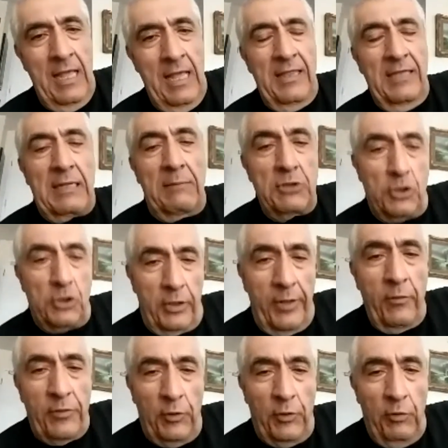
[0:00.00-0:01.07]
Then I'm joking
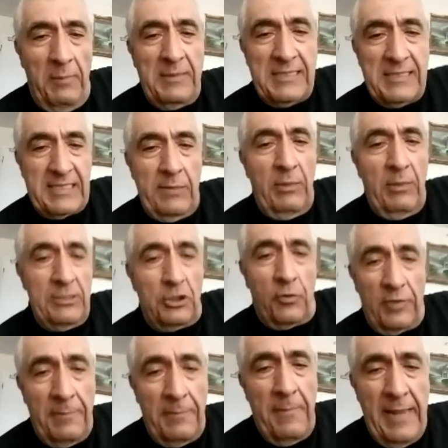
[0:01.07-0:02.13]
with the woman the same way I joke
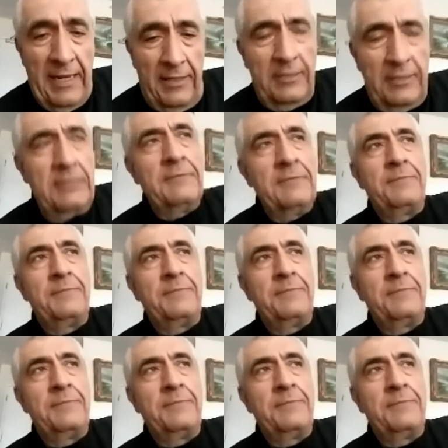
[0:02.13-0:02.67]
with the man.